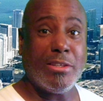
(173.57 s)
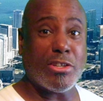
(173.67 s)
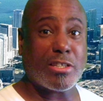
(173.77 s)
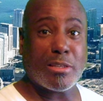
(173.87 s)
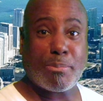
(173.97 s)

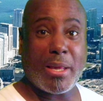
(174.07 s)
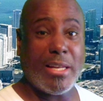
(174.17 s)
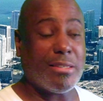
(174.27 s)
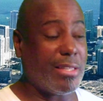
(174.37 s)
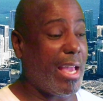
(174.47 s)
just as
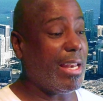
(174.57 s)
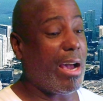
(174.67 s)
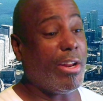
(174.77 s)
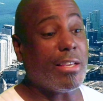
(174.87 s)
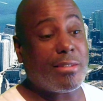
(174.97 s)
plain as day.
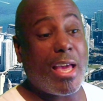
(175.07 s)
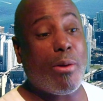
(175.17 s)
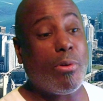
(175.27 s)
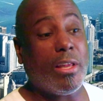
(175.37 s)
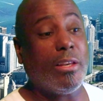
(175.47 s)
Now, they
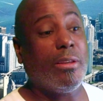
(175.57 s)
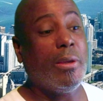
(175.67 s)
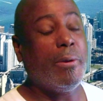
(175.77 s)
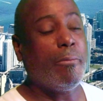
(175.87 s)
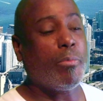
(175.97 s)
say
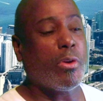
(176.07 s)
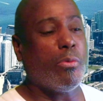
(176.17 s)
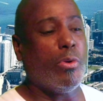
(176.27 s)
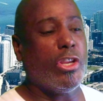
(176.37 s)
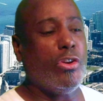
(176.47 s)
when
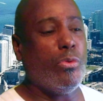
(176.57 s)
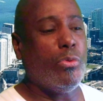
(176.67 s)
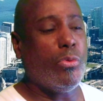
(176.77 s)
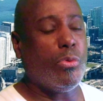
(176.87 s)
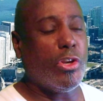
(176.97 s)

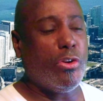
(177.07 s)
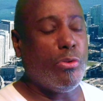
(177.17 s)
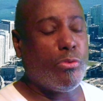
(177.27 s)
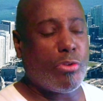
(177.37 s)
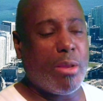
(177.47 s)

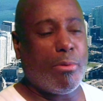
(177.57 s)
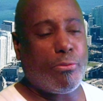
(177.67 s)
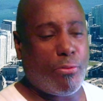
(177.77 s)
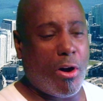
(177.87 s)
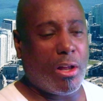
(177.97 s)
you dream
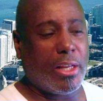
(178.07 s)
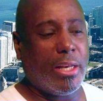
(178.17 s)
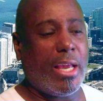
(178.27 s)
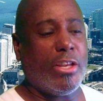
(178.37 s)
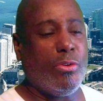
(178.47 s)
of
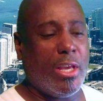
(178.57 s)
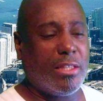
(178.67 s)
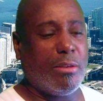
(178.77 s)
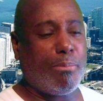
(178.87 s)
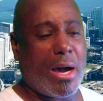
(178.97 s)
falling and you
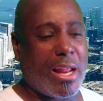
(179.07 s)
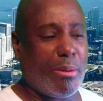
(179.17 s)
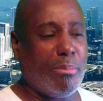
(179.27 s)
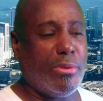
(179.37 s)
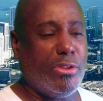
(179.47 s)
hit the
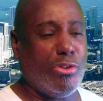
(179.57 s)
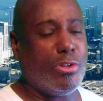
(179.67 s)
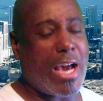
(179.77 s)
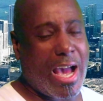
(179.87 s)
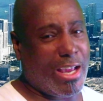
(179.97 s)
bottom,
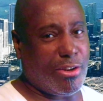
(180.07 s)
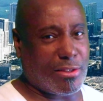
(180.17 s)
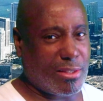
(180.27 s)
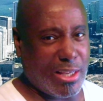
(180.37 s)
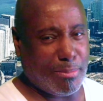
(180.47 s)
you die in your
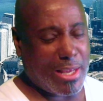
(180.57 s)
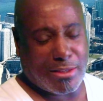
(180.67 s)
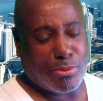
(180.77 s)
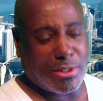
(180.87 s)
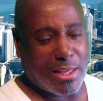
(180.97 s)
sleep.
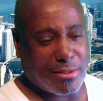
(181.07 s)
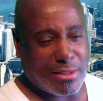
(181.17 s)
That's what they